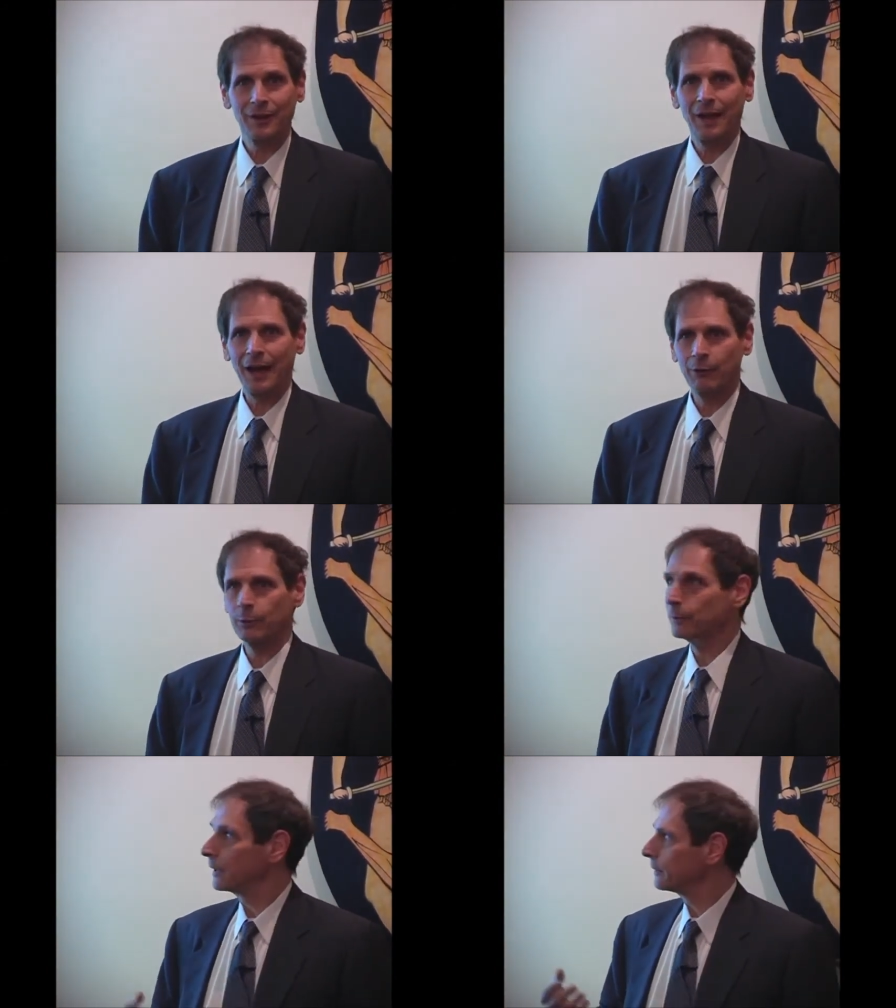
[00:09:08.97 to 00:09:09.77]
How
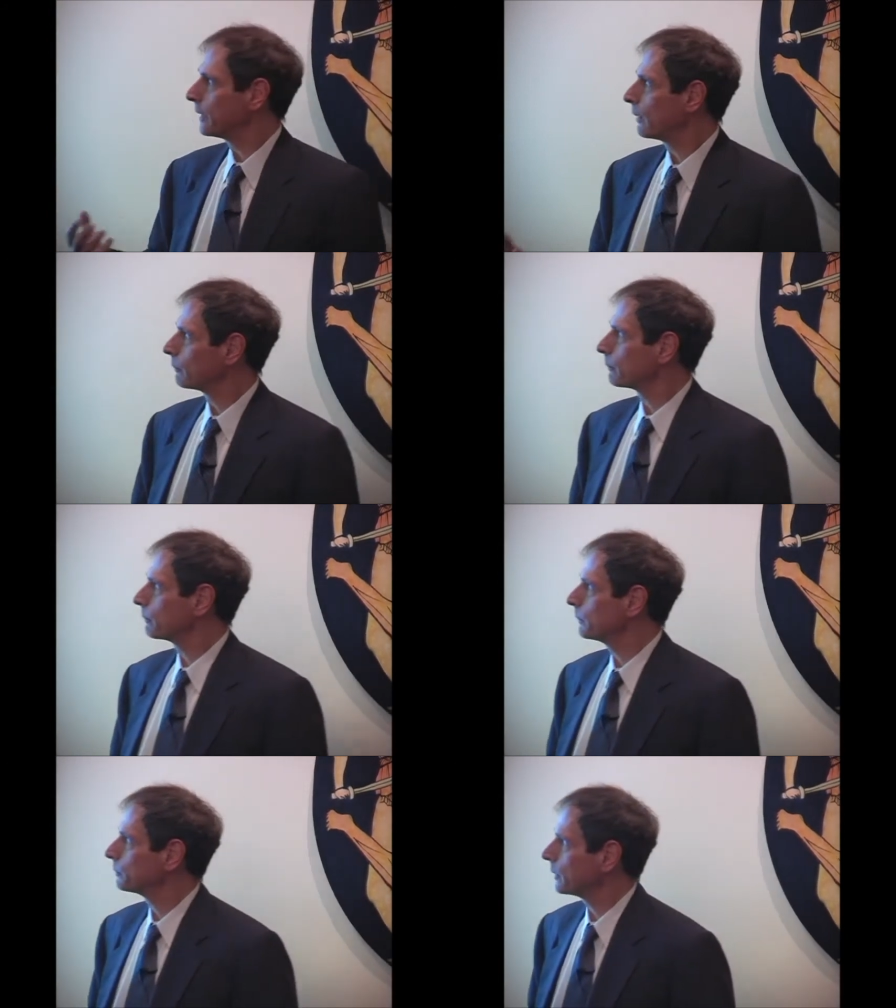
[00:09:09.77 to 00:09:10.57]
were, and how were
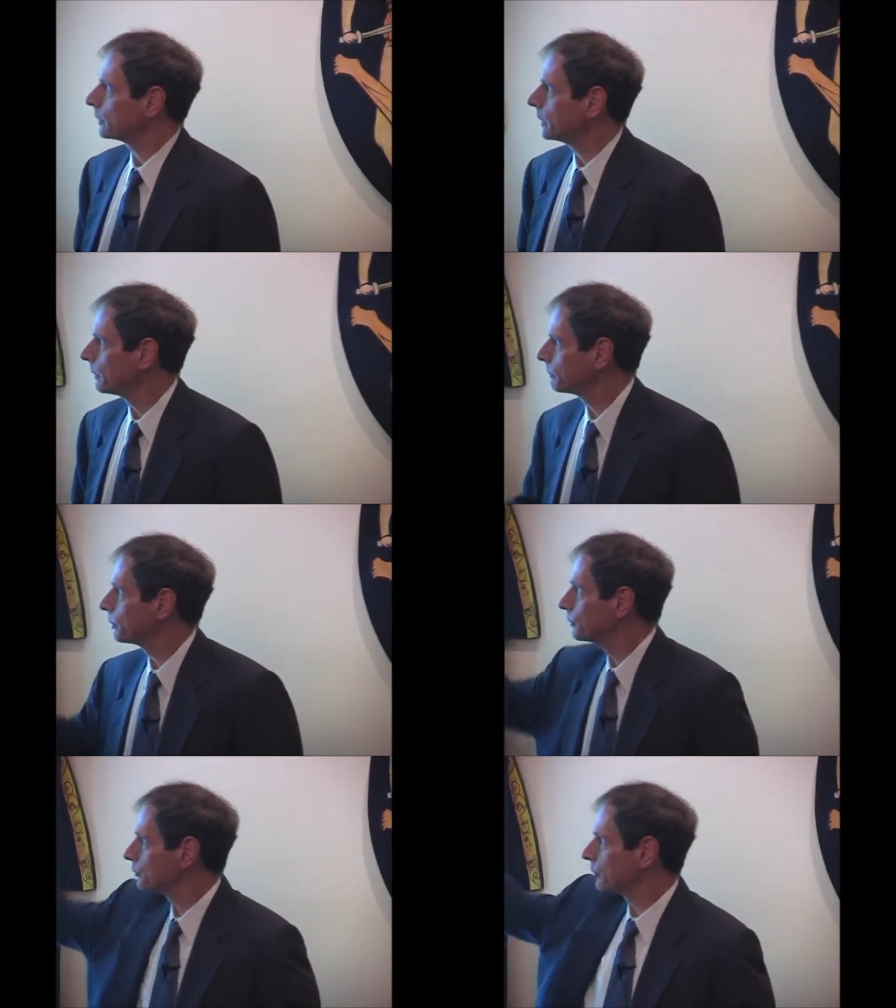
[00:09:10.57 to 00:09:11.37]
we brought up
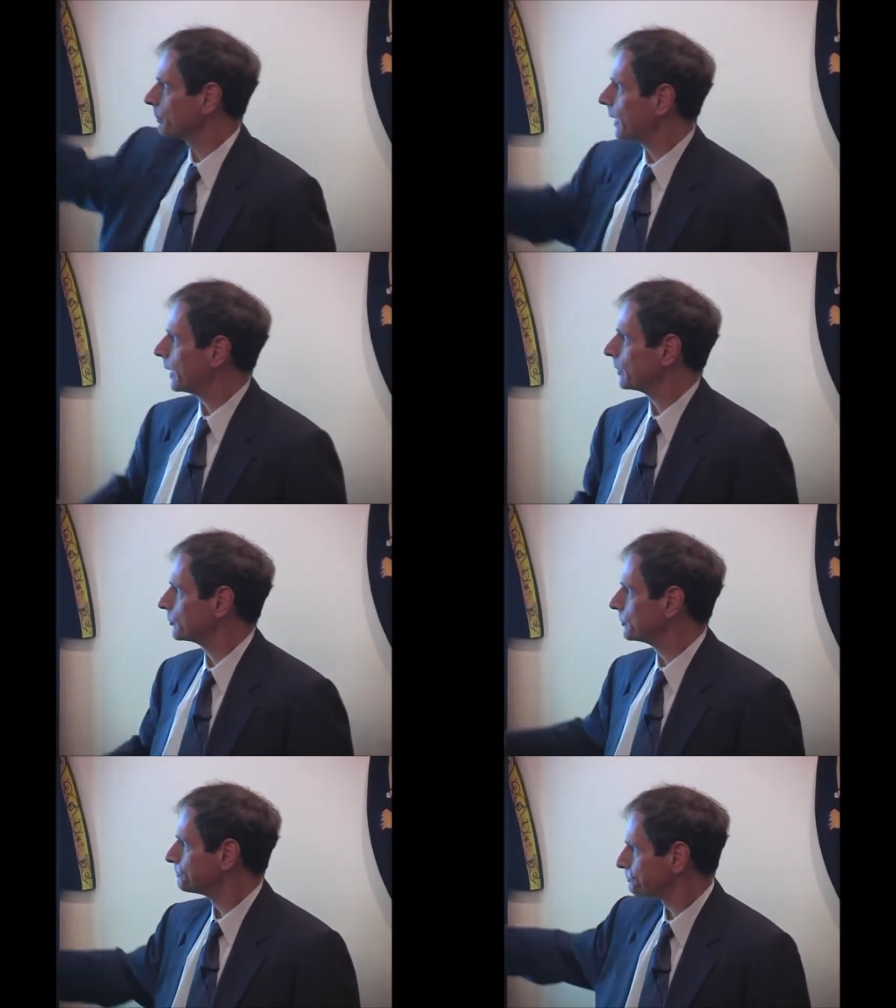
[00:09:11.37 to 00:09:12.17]
was the
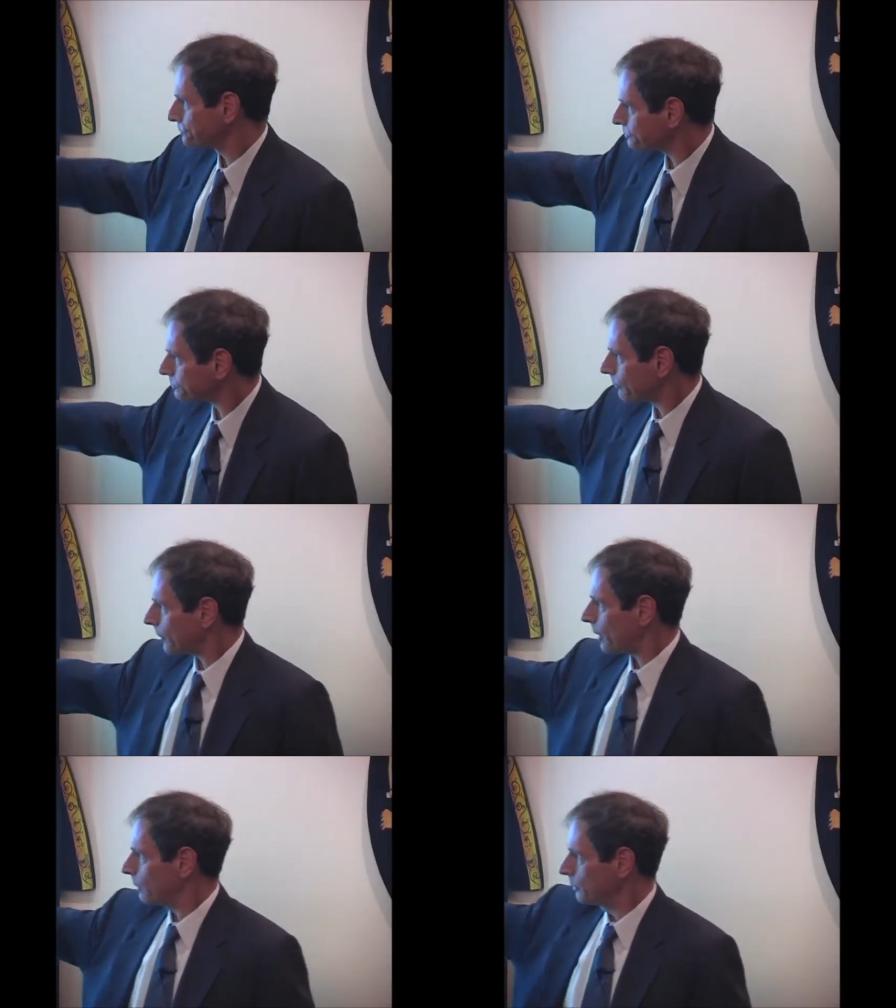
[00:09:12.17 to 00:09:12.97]
past
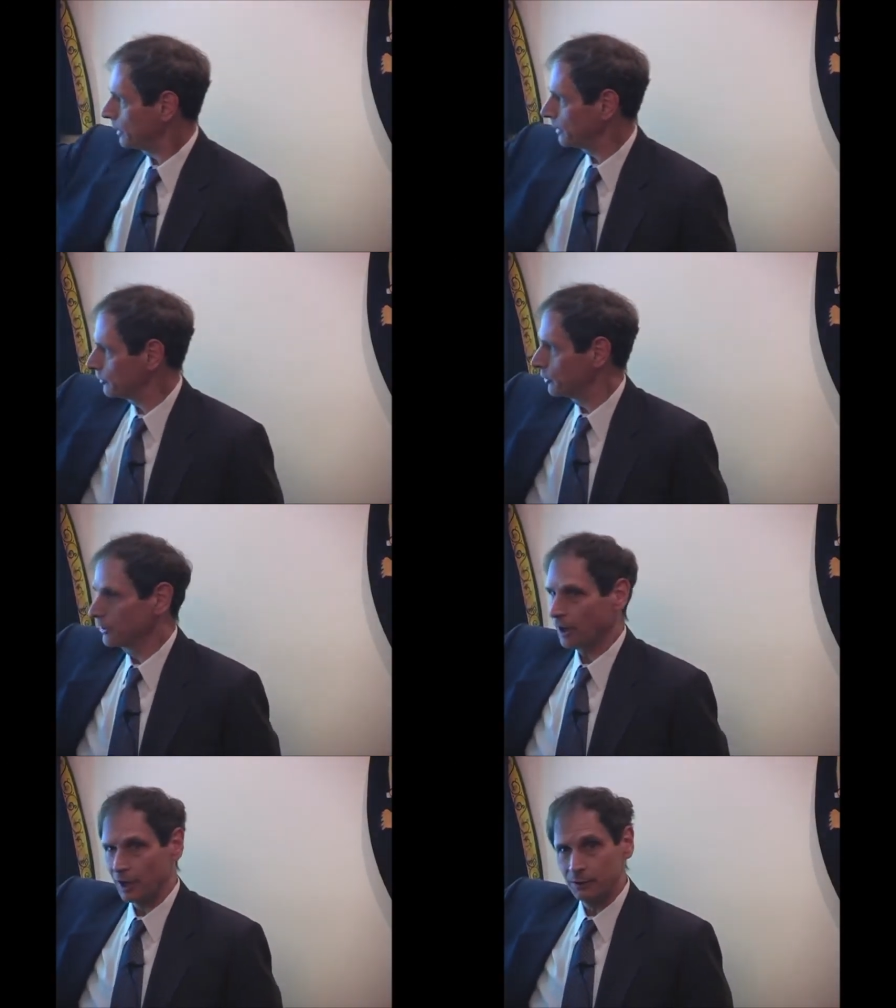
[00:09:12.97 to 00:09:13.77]
leading to
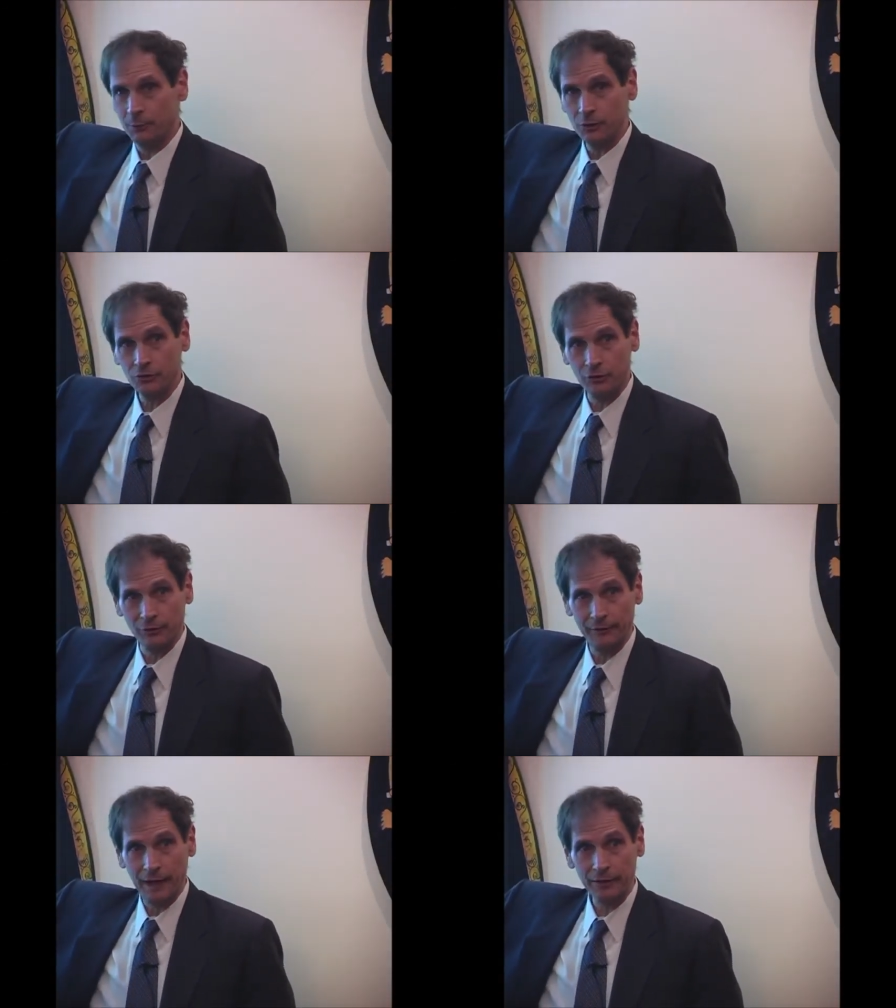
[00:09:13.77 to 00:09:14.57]
non-emotional
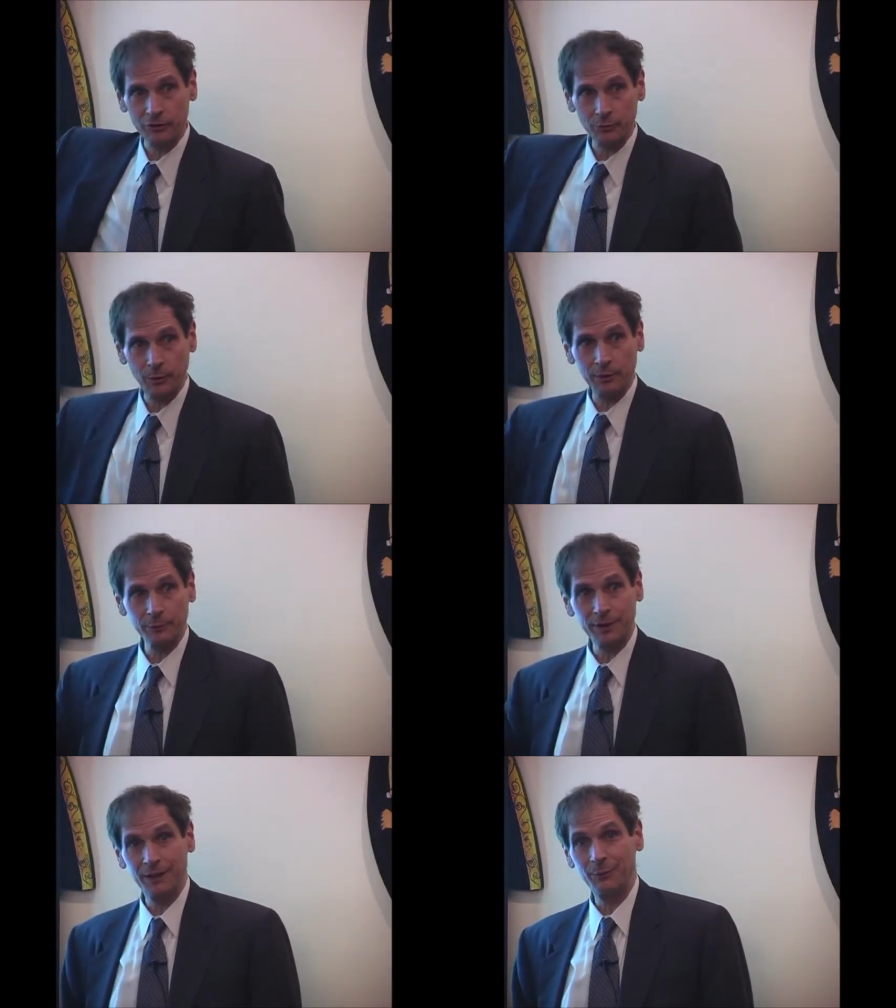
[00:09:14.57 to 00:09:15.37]
factors. We don't
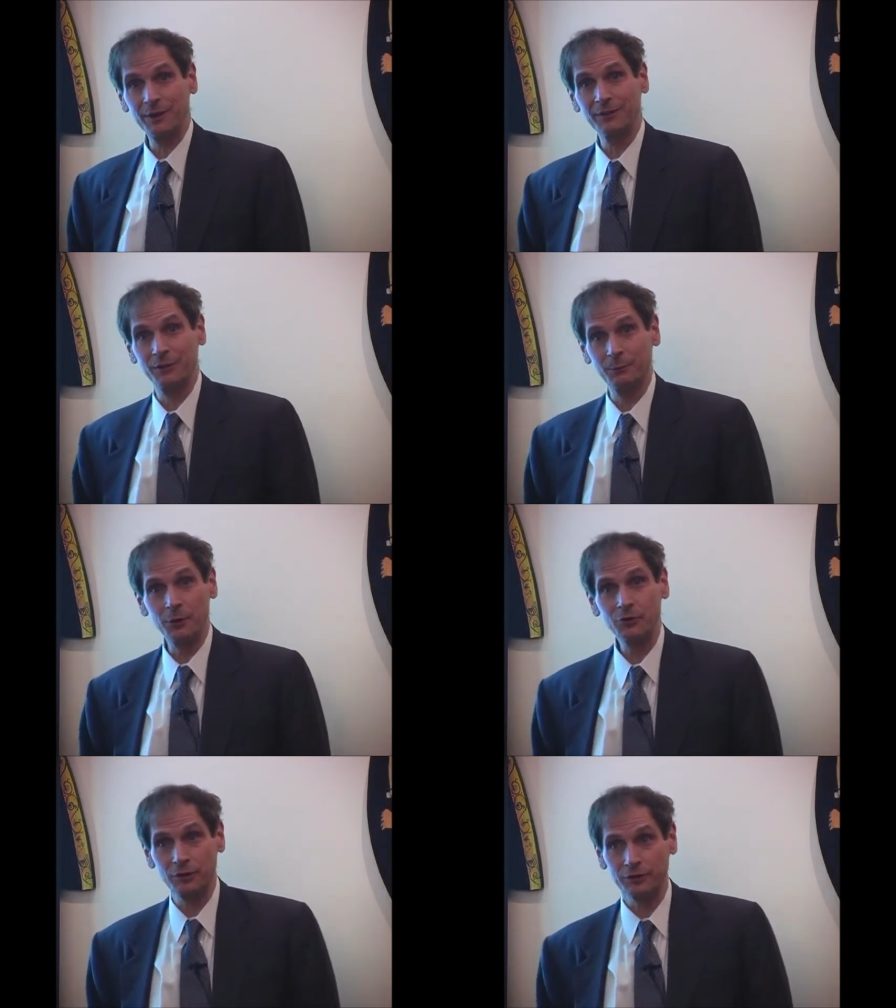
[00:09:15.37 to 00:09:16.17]
really have, we don't have an
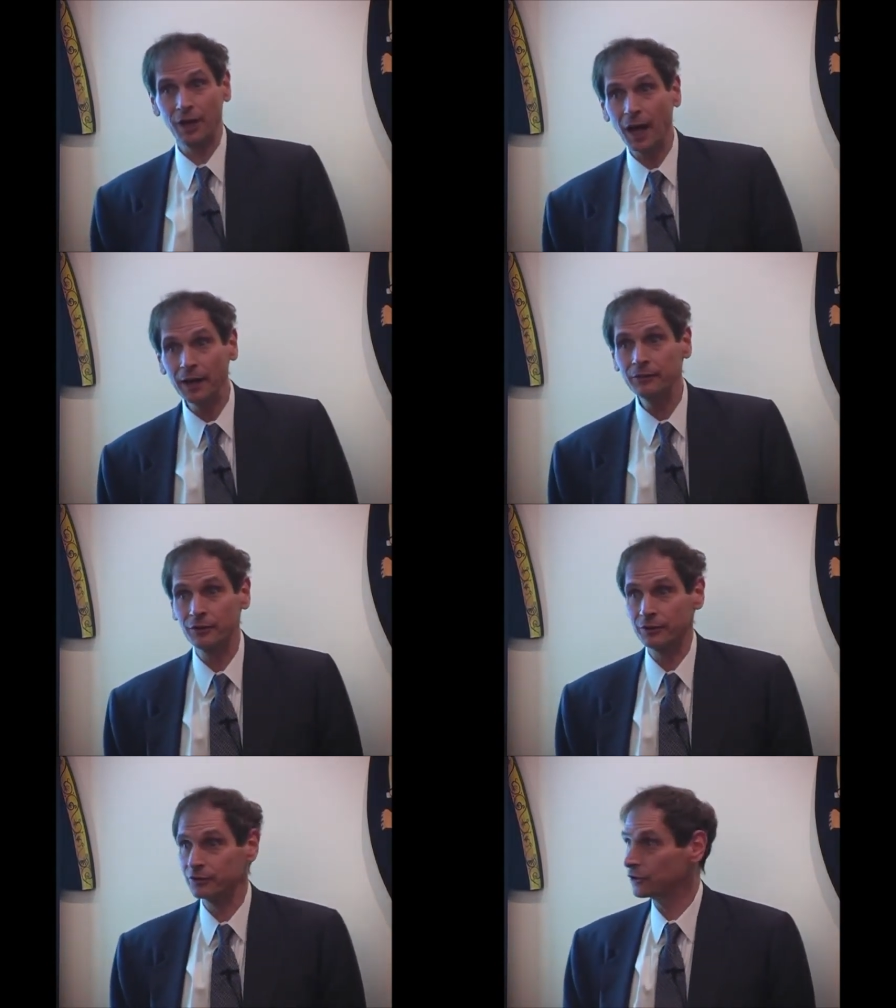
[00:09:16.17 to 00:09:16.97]
emotional tie to
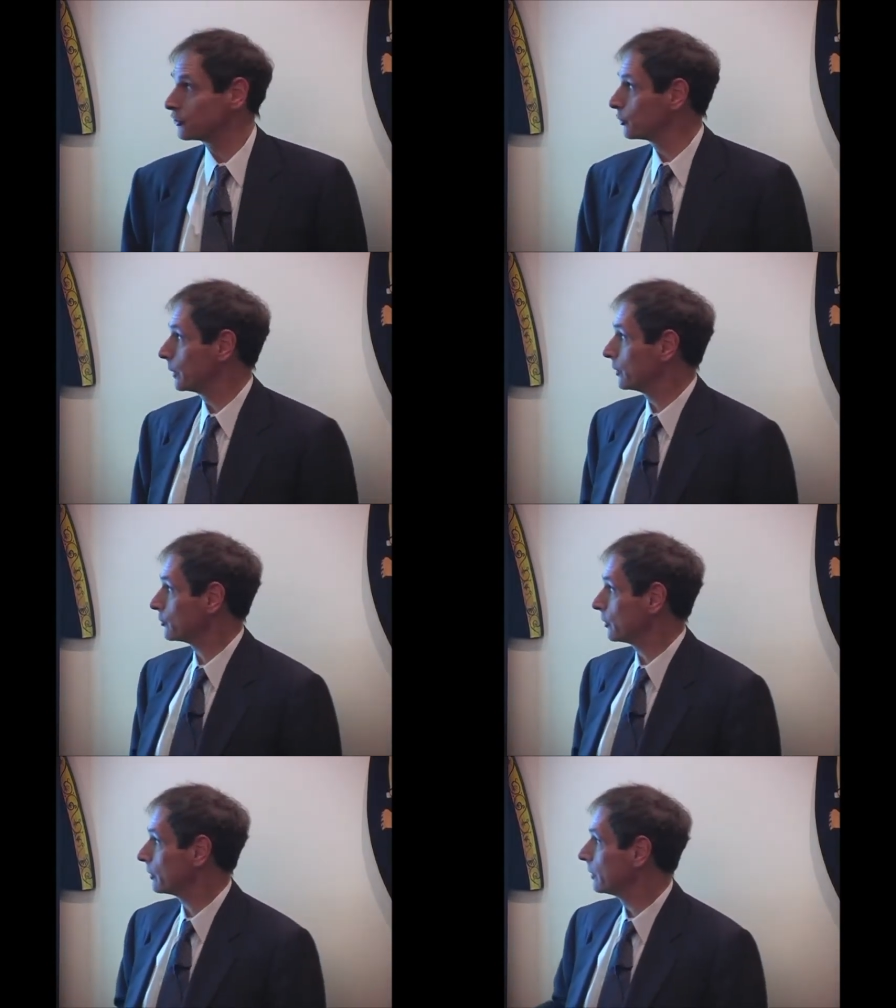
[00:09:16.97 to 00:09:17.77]
the
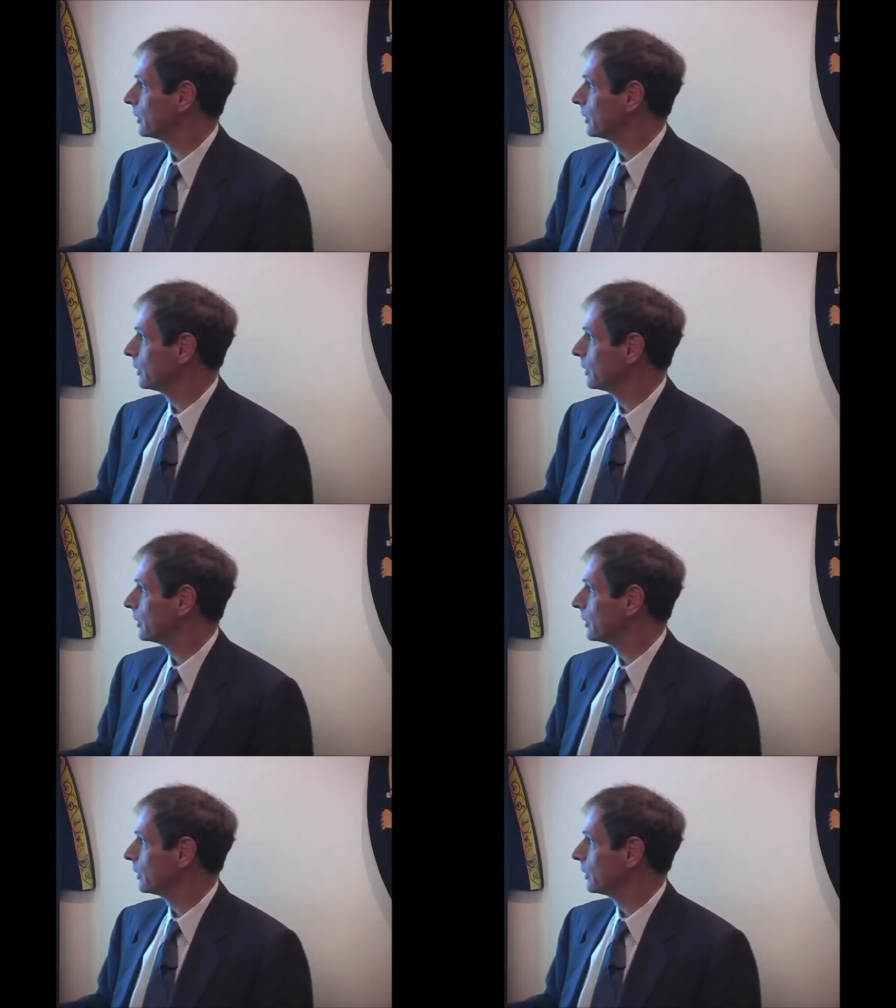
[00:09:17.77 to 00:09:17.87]
situation,